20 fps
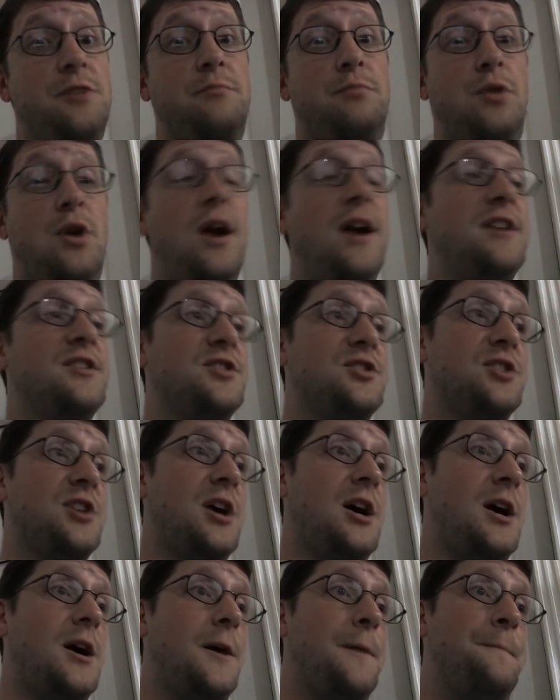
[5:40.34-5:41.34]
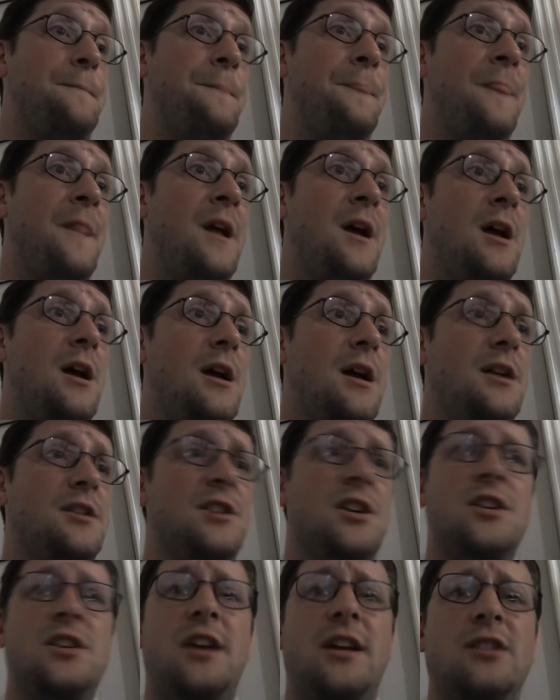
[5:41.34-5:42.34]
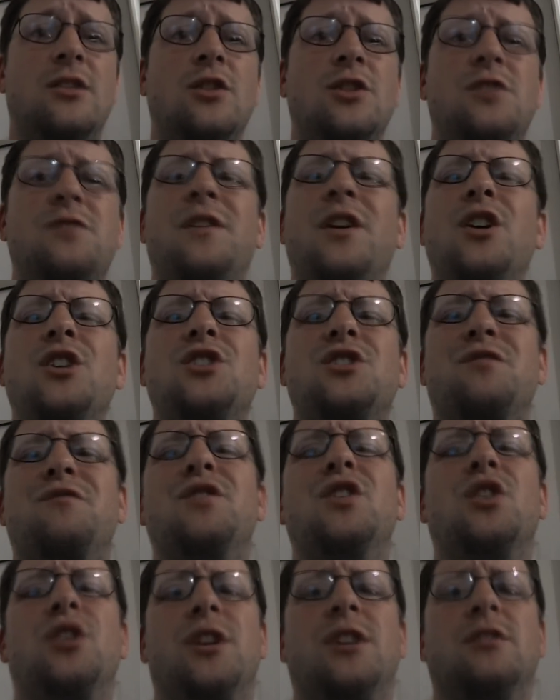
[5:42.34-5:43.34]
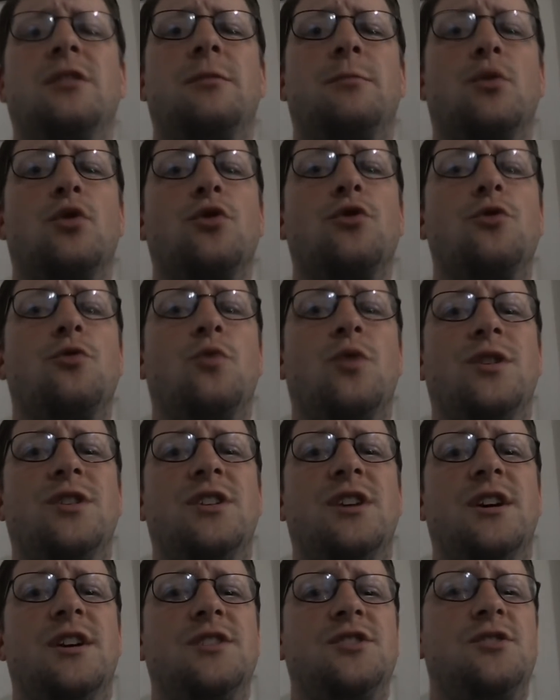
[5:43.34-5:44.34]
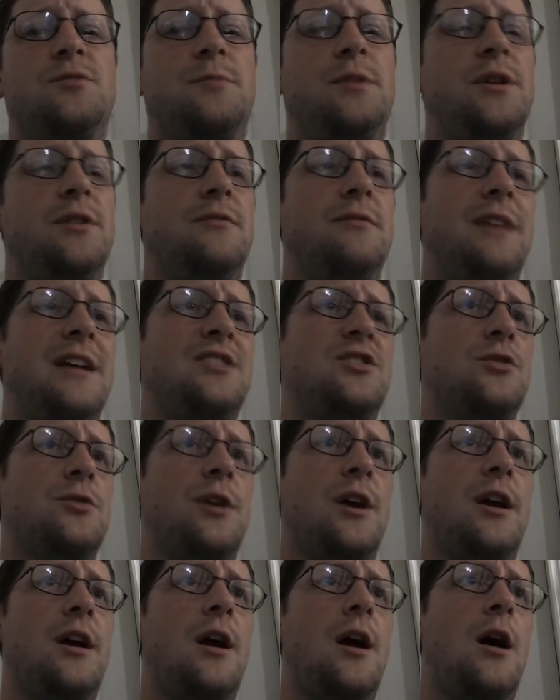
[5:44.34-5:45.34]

price. It looks very civilian, the maroon one does, but that's okay.